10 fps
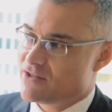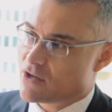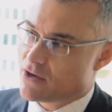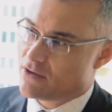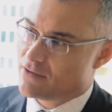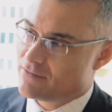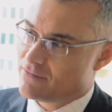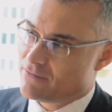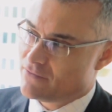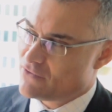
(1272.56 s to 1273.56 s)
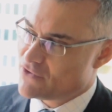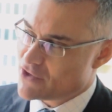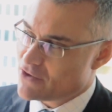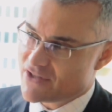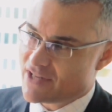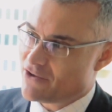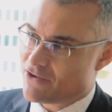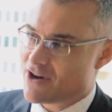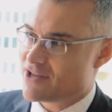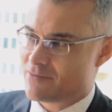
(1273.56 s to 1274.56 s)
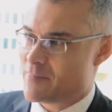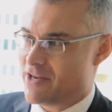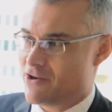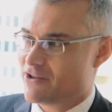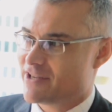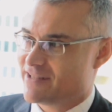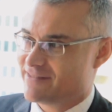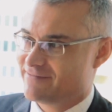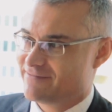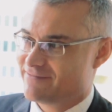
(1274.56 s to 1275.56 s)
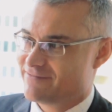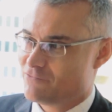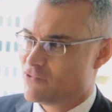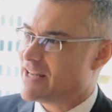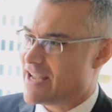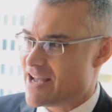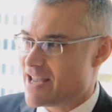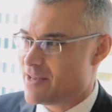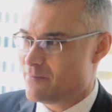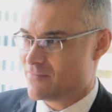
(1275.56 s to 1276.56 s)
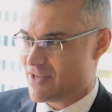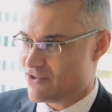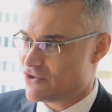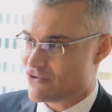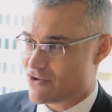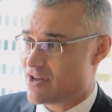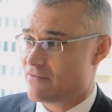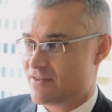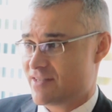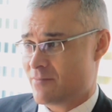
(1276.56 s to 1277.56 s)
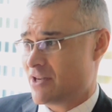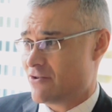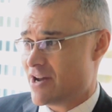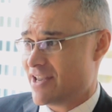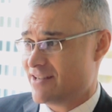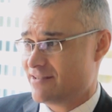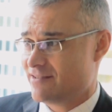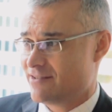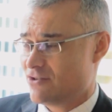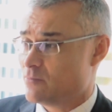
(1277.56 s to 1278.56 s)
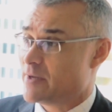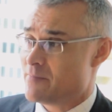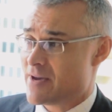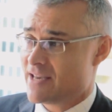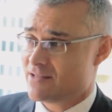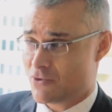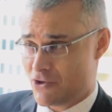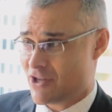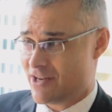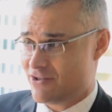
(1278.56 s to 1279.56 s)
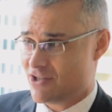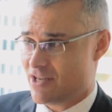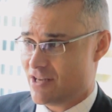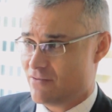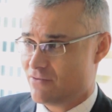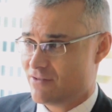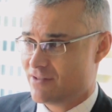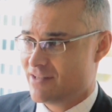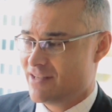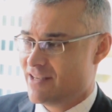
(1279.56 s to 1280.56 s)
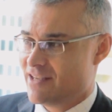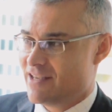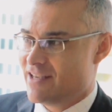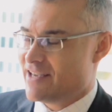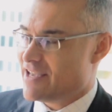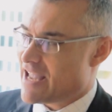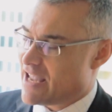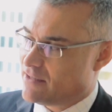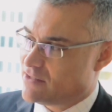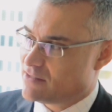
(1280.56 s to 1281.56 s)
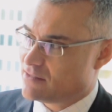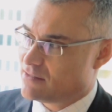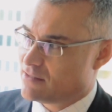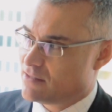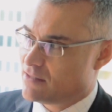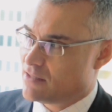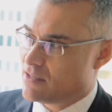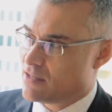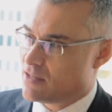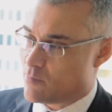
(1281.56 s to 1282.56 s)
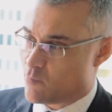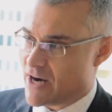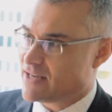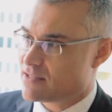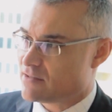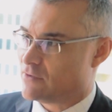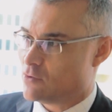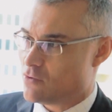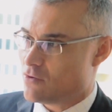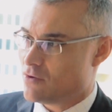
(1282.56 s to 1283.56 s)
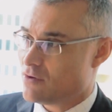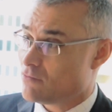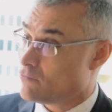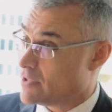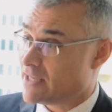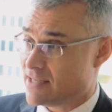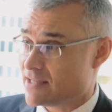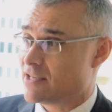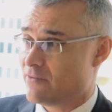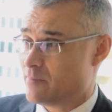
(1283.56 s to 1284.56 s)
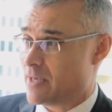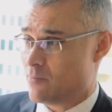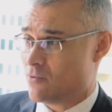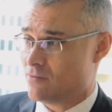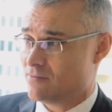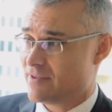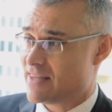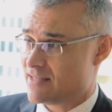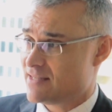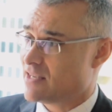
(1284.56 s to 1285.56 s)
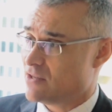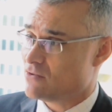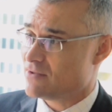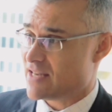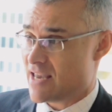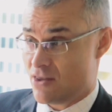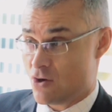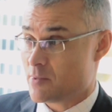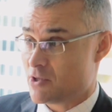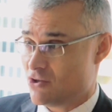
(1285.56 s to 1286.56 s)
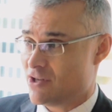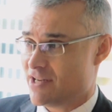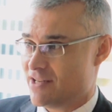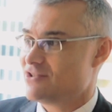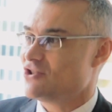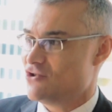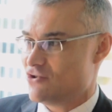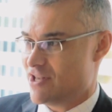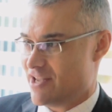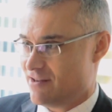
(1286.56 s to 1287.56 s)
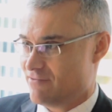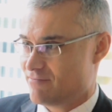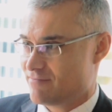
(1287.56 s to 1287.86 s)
So don't set your eyes on mediocre. Really aim and strive for something great. You'll be amazed what you can achieve. And the practice of law really does give people the skills and the opportunities to do that.